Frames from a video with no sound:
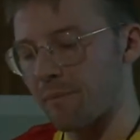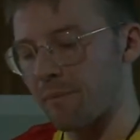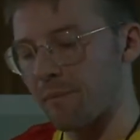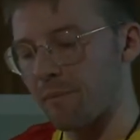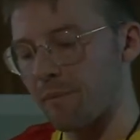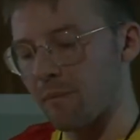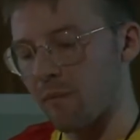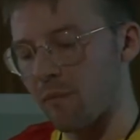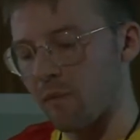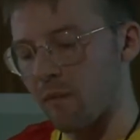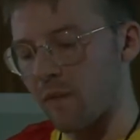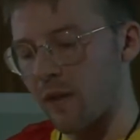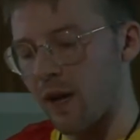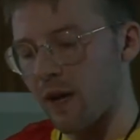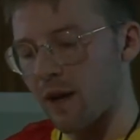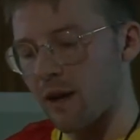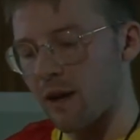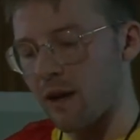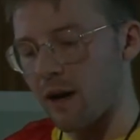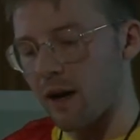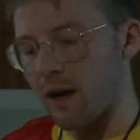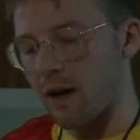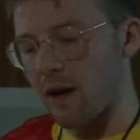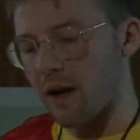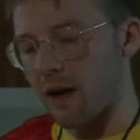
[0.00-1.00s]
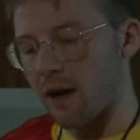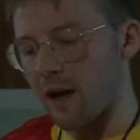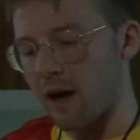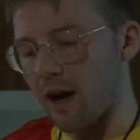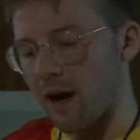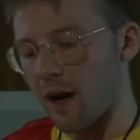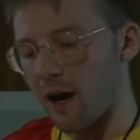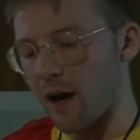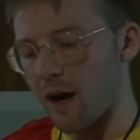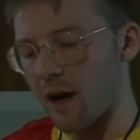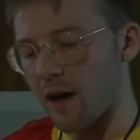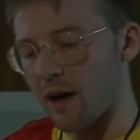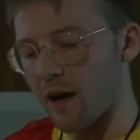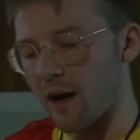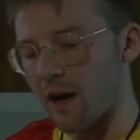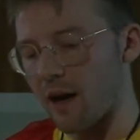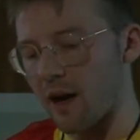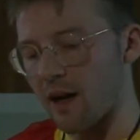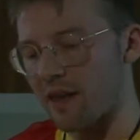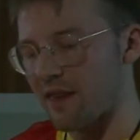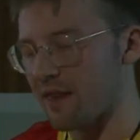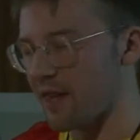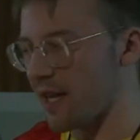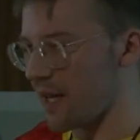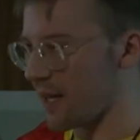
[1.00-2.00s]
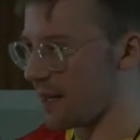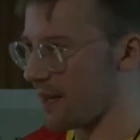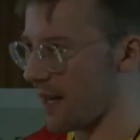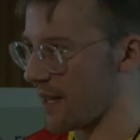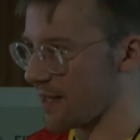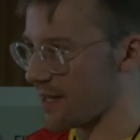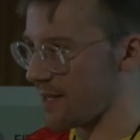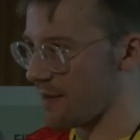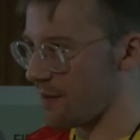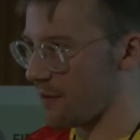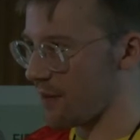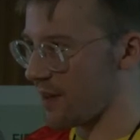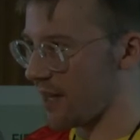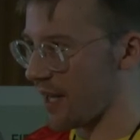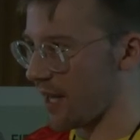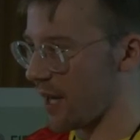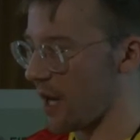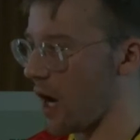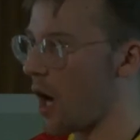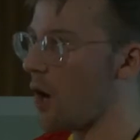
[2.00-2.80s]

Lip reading: I think that's everything.